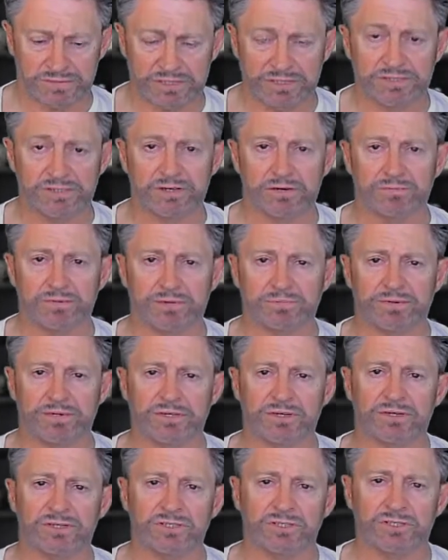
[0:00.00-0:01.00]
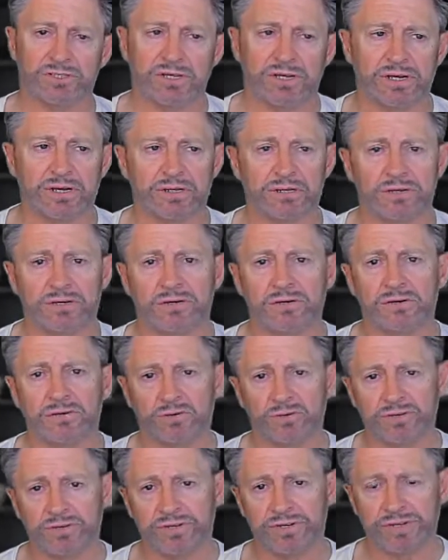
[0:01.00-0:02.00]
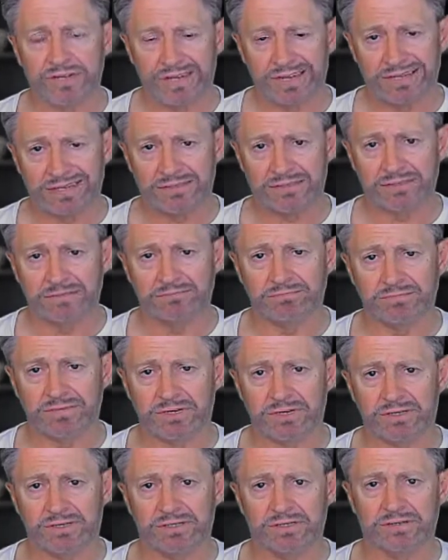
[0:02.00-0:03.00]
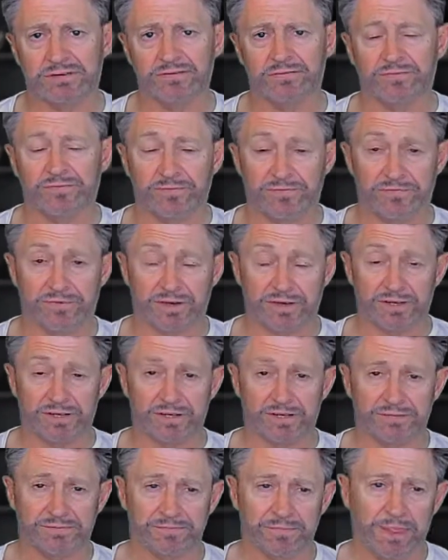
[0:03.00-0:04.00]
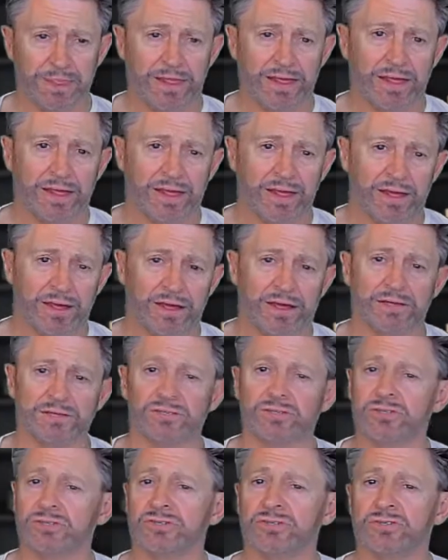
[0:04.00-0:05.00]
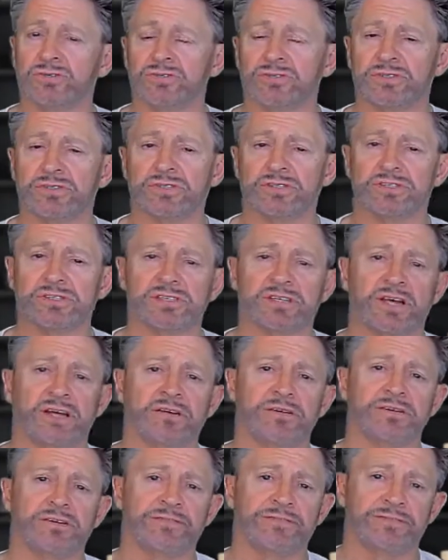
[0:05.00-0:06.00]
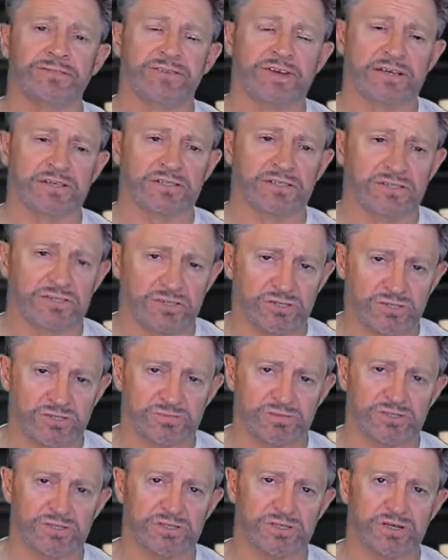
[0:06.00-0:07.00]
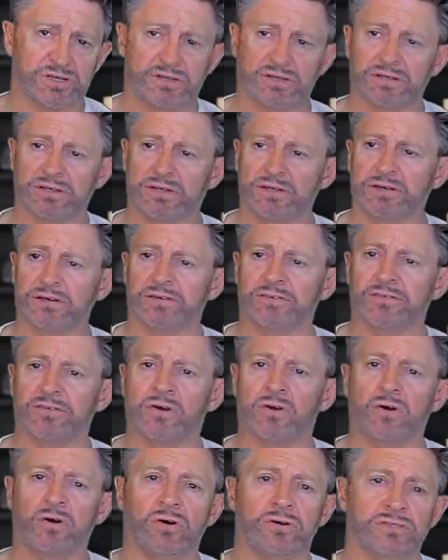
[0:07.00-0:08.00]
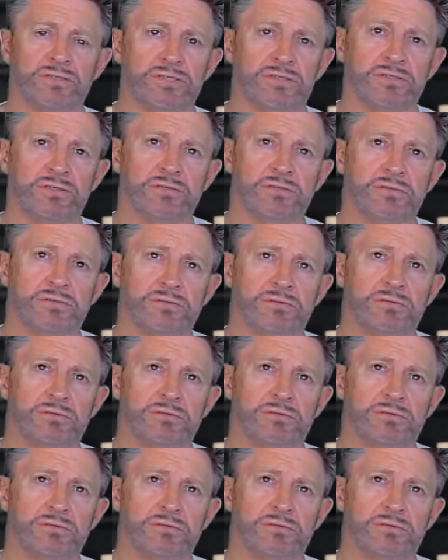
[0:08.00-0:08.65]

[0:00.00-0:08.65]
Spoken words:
desktop application, and I loaded in my file and just used the standard effects adjustments, and I think I've Gaussian